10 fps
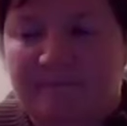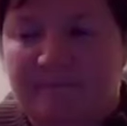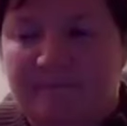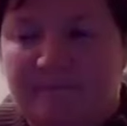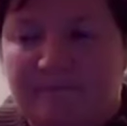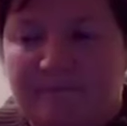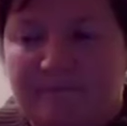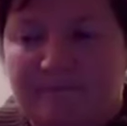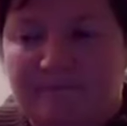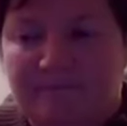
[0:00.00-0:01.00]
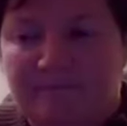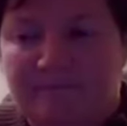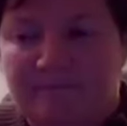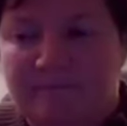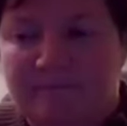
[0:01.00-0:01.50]

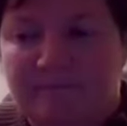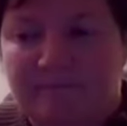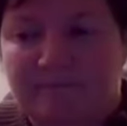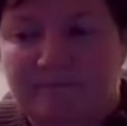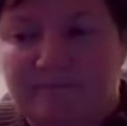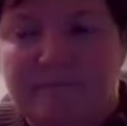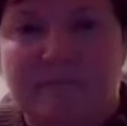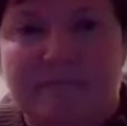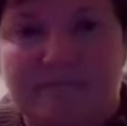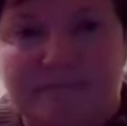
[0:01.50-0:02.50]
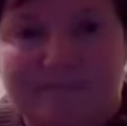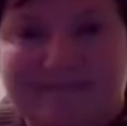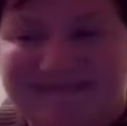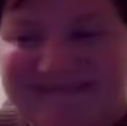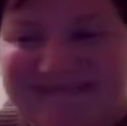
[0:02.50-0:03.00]

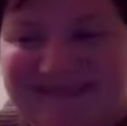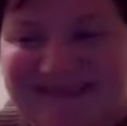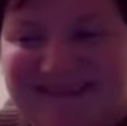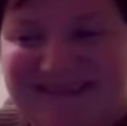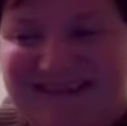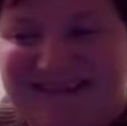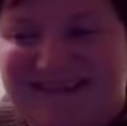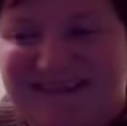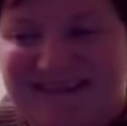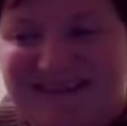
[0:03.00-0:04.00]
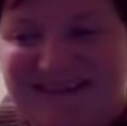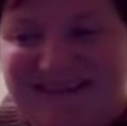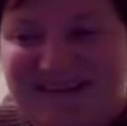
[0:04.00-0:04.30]
This person isn't speaking.